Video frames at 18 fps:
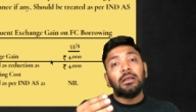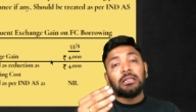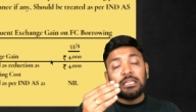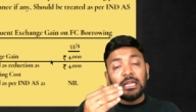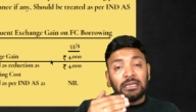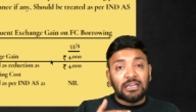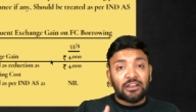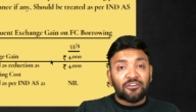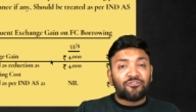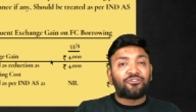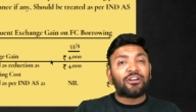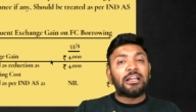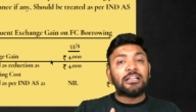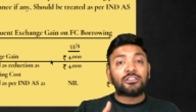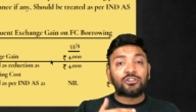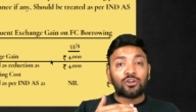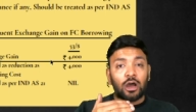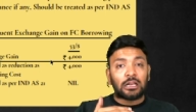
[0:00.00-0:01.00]
The
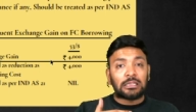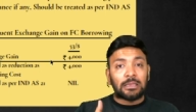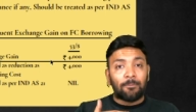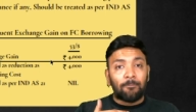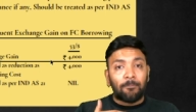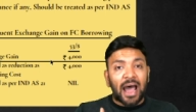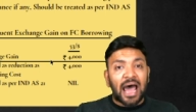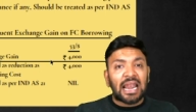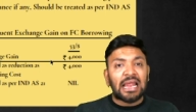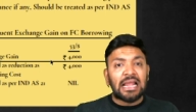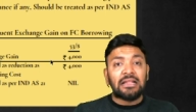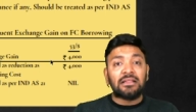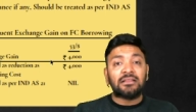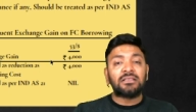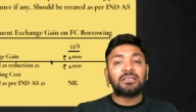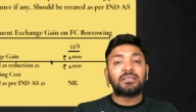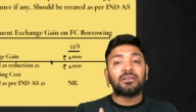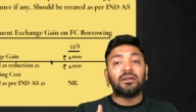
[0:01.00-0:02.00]
difference or the
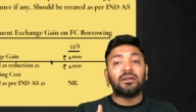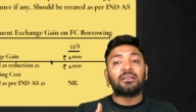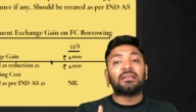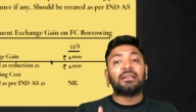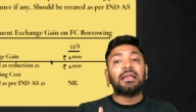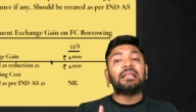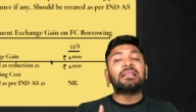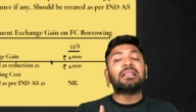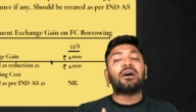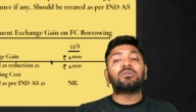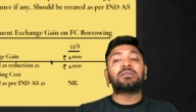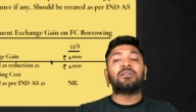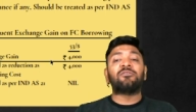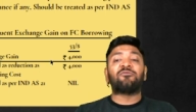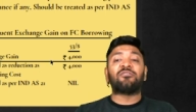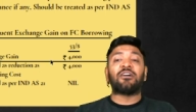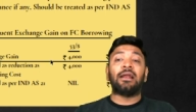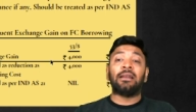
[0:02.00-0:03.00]
balance,
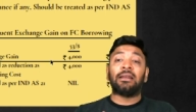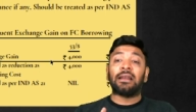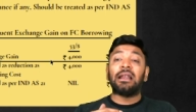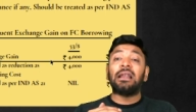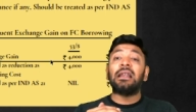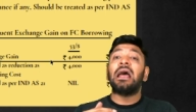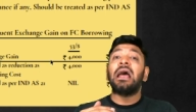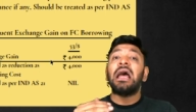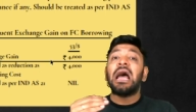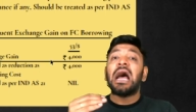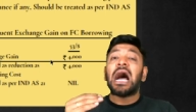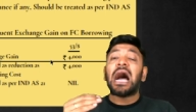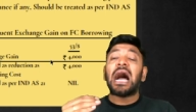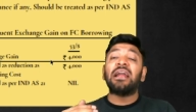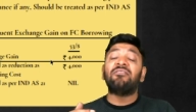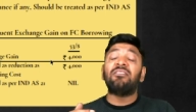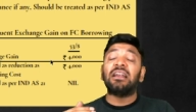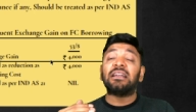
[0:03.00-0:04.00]
3,500,
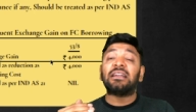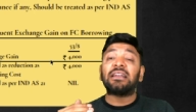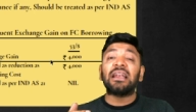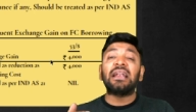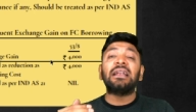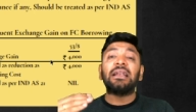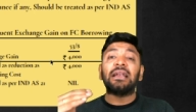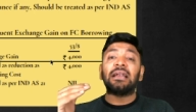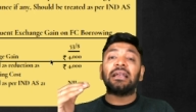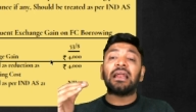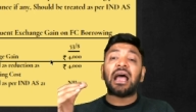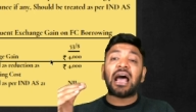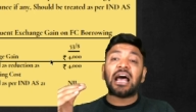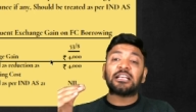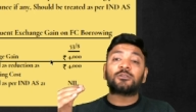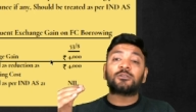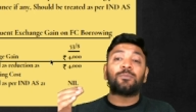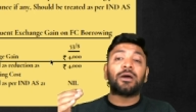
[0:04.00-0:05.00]
I will treat it
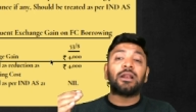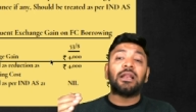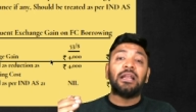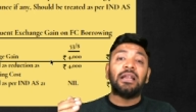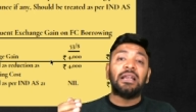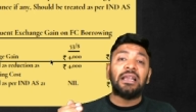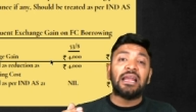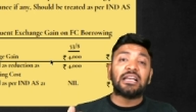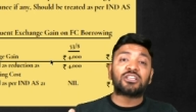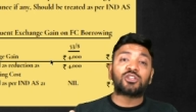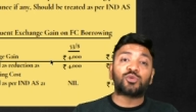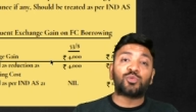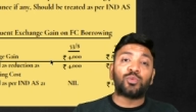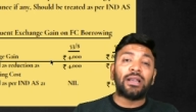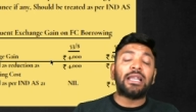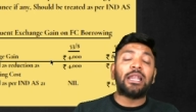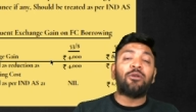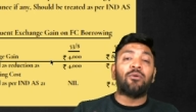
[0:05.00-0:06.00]
as per Ind AS
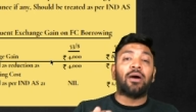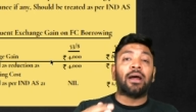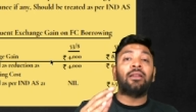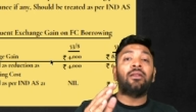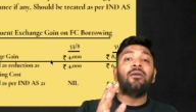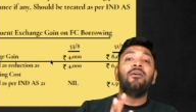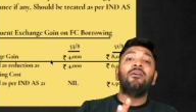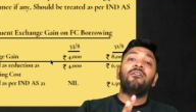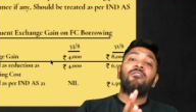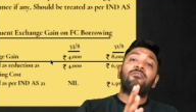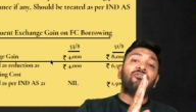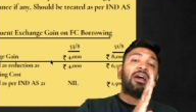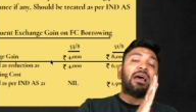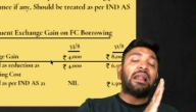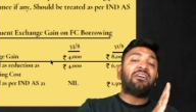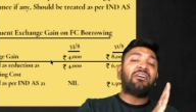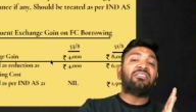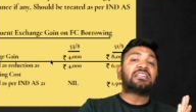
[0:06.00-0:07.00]
21,
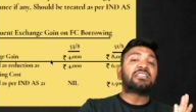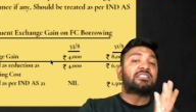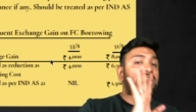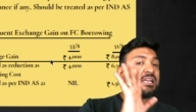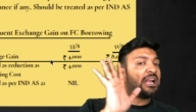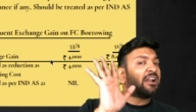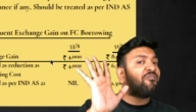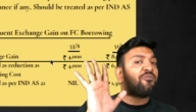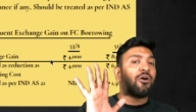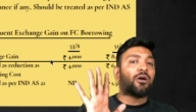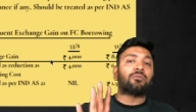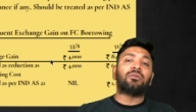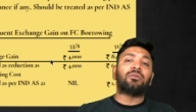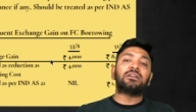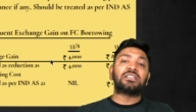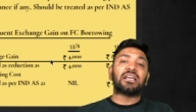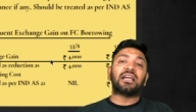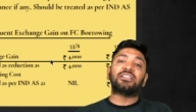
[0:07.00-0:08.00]
where I will
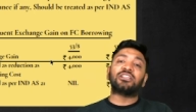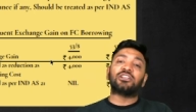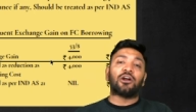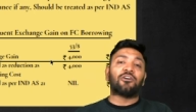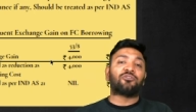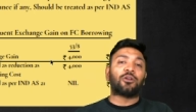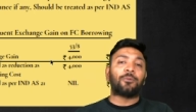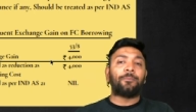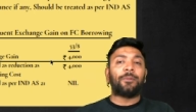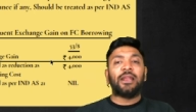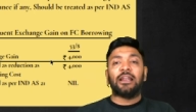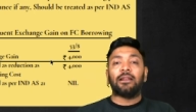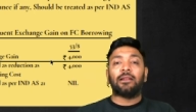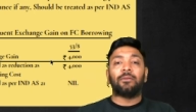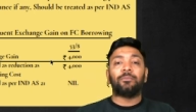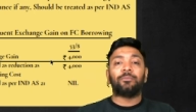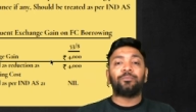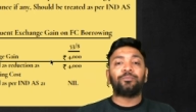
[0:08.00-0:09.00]
straightforward charge it off to P&L.
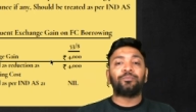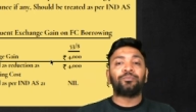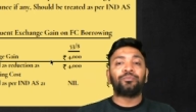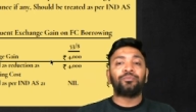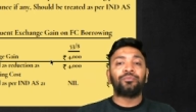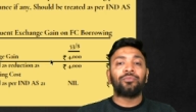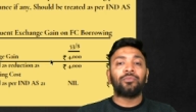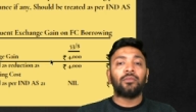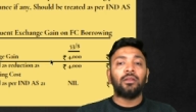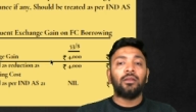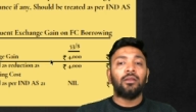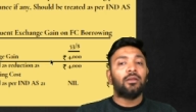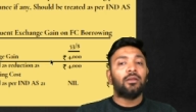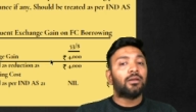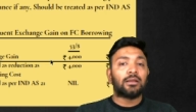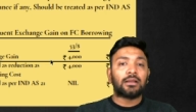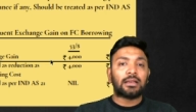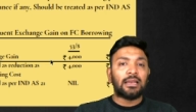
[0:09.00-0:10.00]

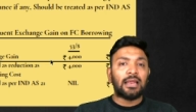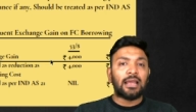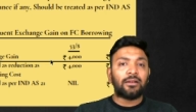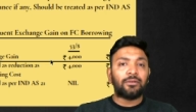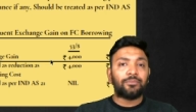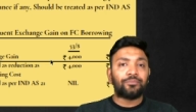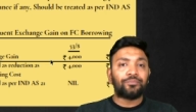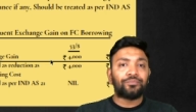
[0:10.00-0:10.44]
Clear?